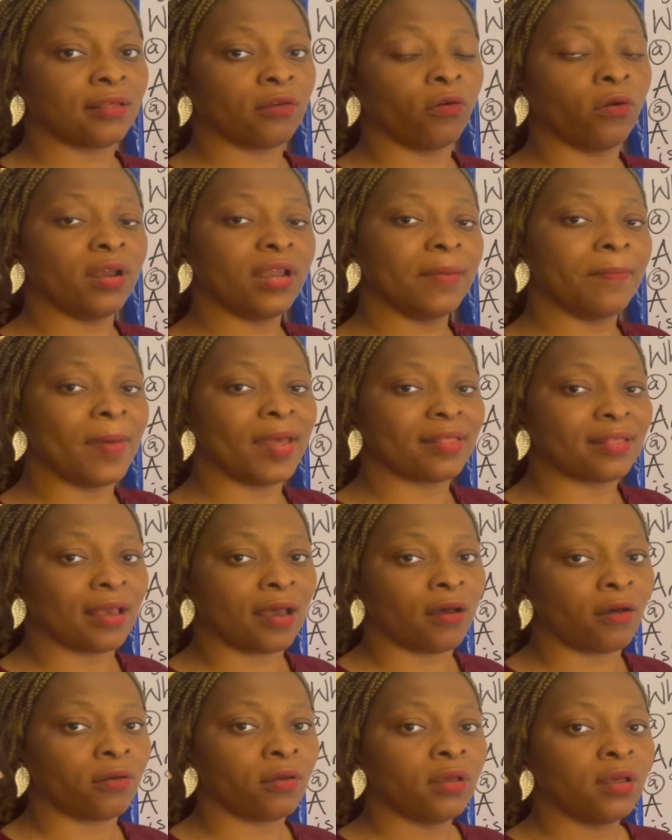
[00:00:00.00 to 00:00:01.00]
the only
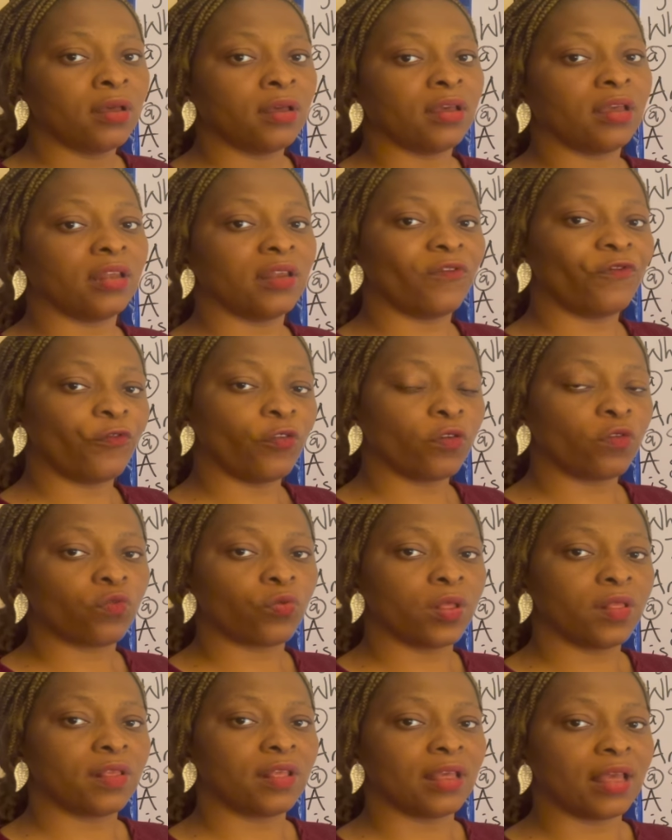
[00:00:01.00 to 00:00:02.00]
metal in the first
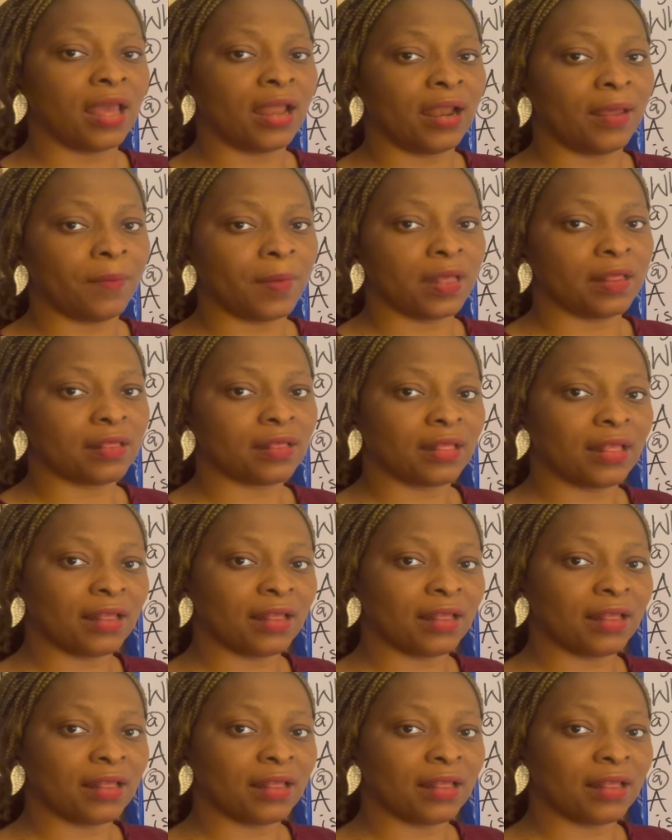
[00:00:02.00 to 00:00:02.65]
20 elements